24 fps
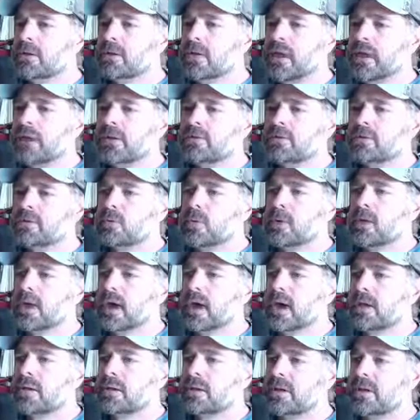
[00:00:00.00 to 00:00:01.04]
left, we
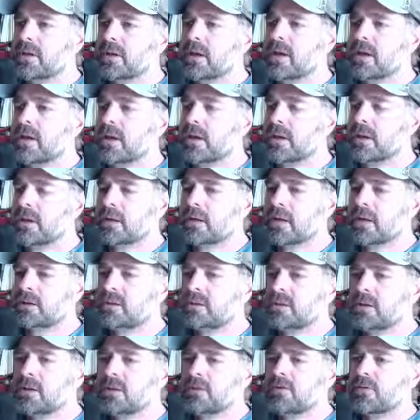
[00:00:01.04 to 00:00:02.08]
got to
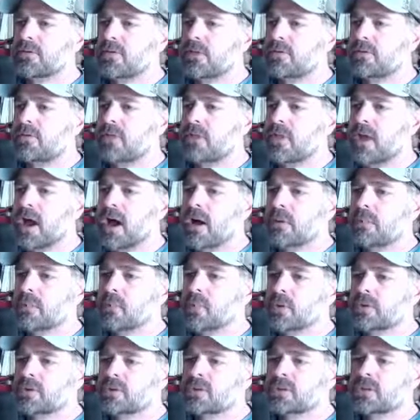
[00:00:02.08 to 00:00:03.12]
see a free flop
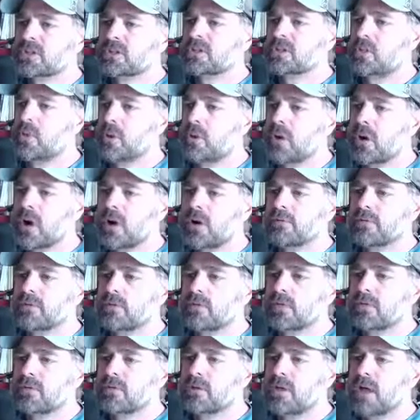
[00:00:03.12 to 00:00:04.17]
with 6-4 off,
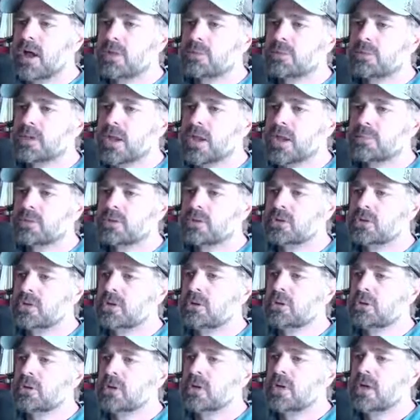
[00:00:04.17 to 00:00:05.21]
and we flopped top
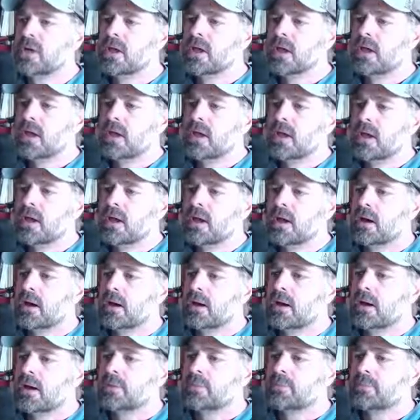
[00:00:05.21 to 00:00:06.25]
two.
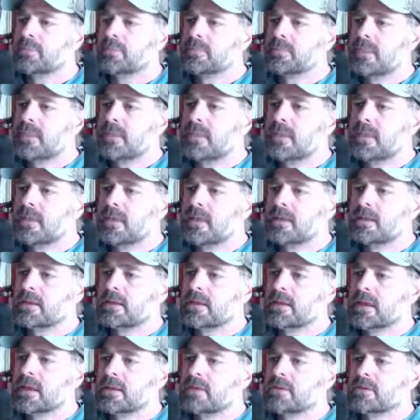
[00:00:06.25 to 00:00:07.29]

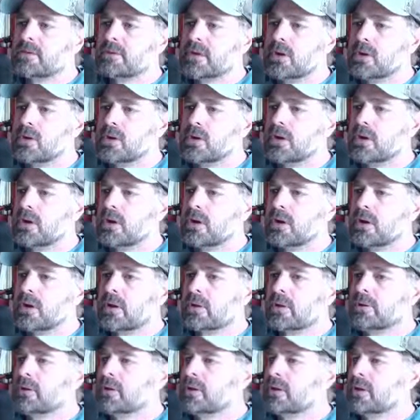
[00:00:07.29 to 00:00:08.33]
So we're going to go
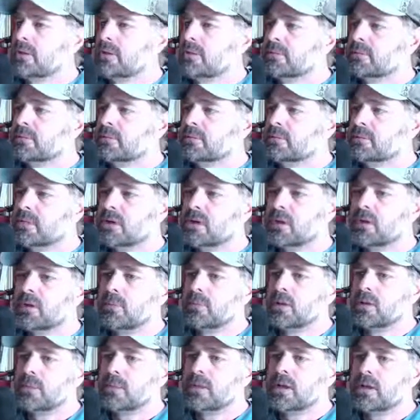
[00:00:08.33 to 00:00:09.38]
ahead and put a little
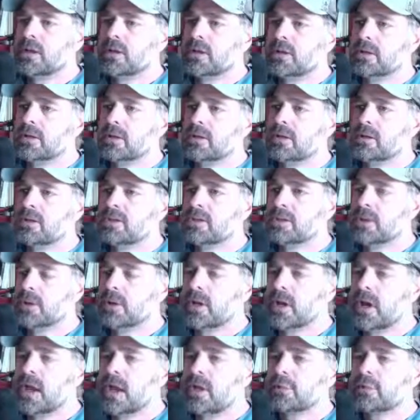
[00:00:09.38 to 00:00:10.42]
bit of money in here and see
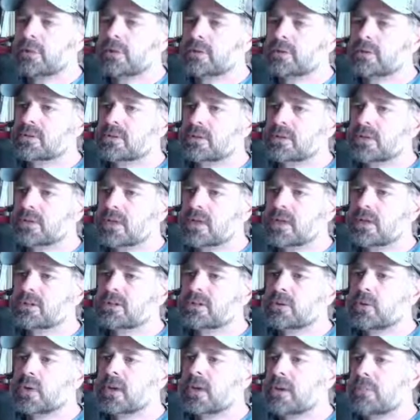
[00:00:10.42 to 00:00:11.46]
what happens. Okay,
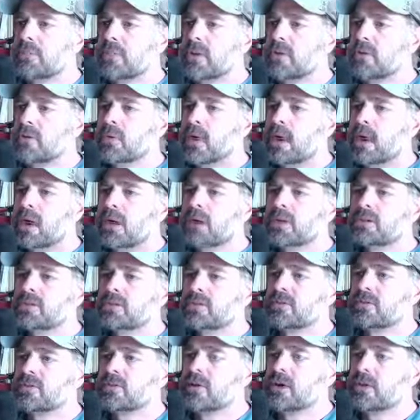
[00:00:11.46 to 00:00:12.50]
so we get a min
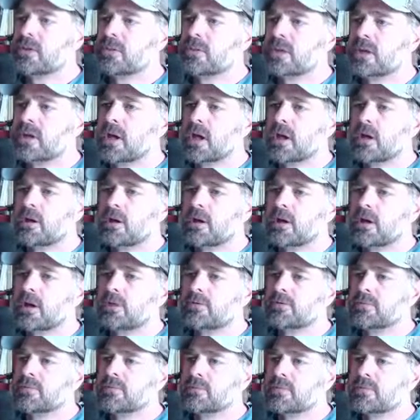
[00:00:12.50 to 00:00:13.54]
raise from the
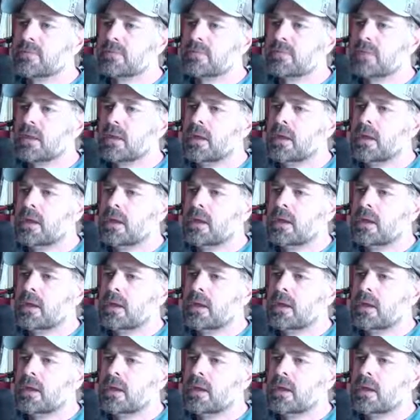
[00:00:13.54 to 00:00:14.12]
cutoff. It